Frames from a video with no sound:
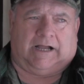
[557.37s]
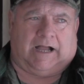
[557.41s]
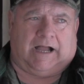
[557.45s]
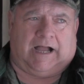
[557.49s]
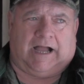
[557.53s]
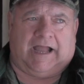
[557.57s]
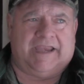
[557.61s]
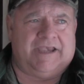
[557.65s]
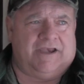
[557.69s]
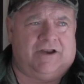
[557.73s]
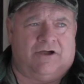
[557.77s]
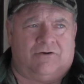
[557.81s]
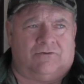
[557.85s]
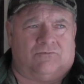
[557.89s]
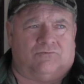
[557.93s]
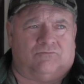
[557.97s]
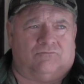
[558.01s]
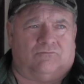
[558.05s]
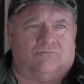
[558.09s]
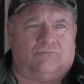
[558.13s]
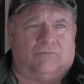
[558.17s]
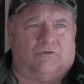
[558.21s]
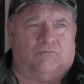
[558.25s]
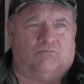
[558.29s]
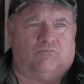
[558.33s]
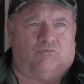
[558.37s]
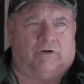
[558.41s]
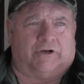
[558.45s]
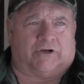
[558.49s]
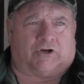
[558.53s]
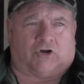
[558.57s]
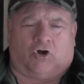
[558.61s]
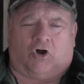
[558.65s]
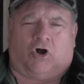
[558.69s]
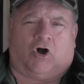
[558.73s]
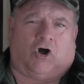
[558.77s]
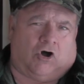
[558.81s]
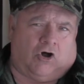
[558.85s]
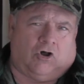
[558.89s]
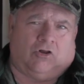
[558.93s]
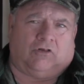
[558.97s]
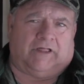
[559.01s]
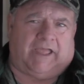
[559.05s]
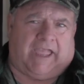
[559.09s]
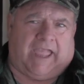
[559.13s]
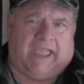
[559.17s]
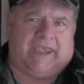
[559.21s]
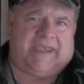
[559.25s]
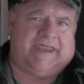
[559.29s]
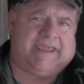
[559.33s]
I don't
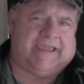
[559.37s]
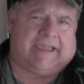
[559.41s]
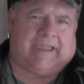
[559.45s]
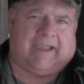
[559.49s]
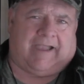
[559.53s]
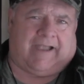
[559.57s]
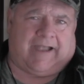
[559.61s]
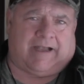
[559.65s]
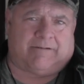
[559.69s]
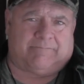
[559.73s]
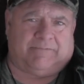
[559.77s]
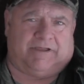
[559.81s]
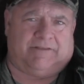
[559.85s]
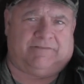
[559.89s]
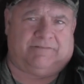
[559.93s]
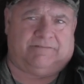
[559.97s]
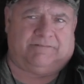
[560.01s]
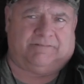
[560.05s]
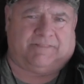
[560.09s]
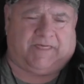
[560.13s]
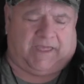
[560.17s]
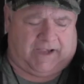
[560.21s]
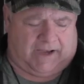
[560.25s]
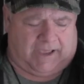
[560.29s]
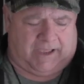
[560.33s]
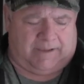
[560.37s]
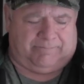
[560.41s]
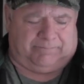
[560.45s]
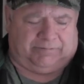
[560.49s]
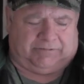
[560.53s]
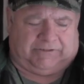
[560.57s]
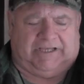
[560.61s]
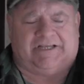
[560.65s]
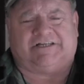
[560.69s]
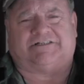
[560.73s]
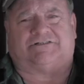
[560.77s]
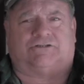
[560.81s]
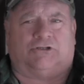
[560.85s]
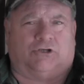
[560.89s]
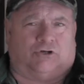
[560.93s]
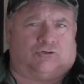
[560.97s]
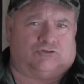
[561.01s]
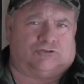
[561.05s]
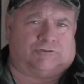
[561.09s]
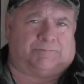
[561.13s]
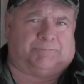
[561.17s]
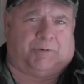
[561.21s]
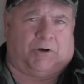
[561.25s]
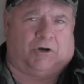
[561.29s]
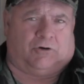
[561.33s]
recall any cabin that I placed
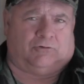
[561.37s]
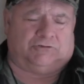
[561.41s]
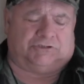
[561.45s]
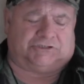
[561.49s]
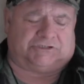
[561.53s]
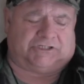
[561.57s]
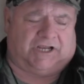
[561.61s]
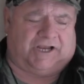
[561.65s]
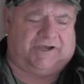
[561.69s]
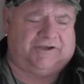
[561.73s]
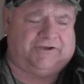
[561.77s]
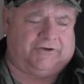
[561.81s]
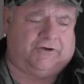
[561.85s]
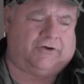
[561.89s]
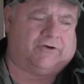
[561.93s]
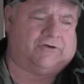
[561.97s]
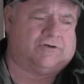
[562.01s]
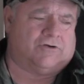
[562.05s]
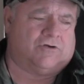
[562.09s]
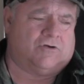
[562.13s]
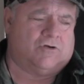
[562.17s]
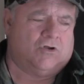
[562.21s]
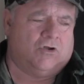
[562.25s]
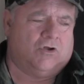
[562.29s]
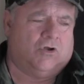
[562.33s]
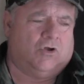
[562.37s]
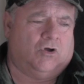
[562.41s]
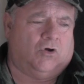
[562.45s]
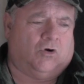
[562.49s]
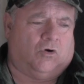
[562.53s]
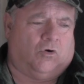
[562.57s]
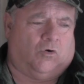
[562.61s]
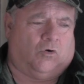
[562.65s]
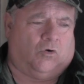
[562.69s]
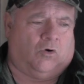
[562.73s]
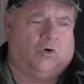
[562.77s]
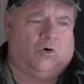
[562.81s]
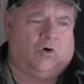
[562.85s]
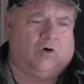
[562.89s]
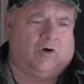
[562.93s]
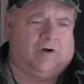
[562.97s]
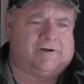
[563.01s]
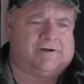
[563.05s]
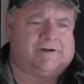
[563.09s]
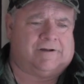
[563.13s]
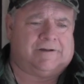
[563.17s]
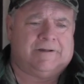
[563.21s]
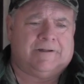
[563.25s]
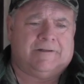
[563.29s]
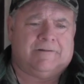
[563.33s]
those posts under,
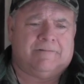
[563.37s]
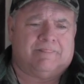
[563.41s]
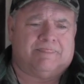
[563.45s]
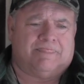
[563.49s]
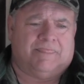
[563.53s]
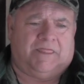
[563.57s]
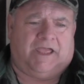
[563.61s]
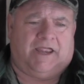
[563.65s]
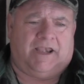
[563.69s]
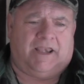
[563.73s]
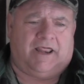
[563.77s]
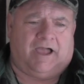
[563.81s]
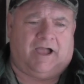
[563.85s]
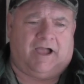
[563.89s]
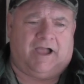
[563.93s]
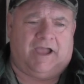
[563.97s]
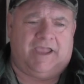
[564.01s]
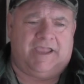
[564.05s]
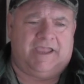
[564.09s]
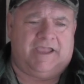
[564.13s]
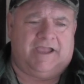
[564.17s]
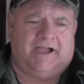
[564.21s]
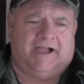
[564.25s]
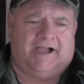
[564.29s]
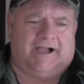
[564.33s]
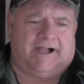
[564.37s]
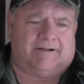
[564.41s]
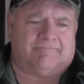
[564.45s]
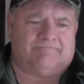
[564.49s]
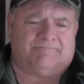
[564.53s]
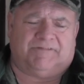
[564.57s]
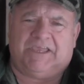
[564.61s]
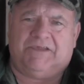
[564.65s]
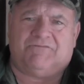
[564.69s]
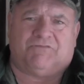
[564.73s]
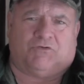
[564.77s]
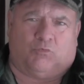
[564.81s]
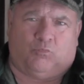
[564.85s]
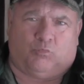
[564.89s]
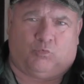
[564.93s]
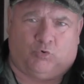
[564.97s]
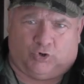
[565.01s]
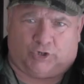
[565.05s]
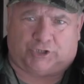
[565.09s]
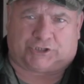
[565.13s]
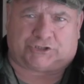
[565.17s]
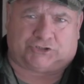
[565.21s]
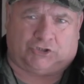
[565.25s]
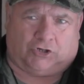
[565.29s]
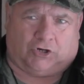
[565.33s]
or that I even
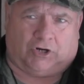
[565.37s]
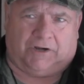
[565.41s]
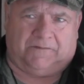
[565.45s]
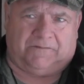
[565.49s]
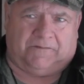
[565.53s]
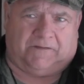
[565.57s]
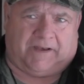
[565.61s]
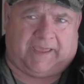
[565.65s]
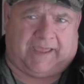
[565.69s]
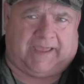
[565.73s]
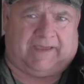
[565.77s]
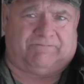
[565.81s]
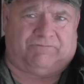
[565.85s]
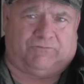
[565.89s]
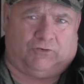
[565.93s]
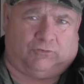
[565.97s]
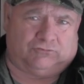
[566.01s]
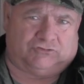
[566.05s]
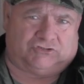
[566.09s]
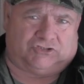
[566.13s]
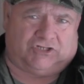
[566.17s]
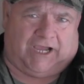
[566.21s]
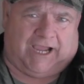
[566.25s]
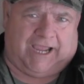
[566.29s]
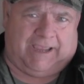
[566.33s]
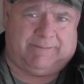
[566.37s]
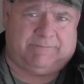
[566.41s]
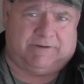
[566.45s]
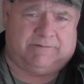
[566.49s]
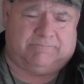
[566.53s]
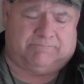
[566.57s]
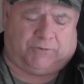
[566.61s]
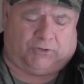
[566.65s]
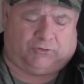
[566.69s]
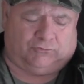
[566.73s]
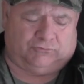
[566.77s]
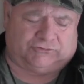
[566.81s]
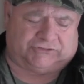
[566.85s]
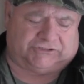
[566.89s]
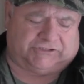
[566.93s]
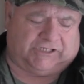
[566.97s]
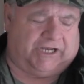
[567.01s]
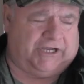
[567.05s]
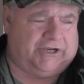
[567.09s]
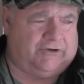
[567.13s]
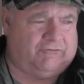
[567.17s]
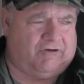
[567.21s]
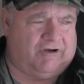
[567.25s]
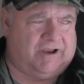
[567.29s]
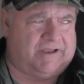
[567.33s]
worked on that had those diamond posts
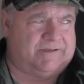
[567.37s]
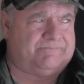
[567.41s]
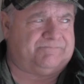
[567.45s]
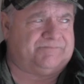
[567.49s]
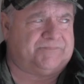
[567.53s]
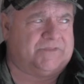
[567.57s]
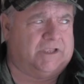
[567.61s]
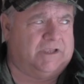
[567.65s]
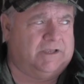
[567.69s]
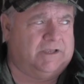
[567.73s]
under it.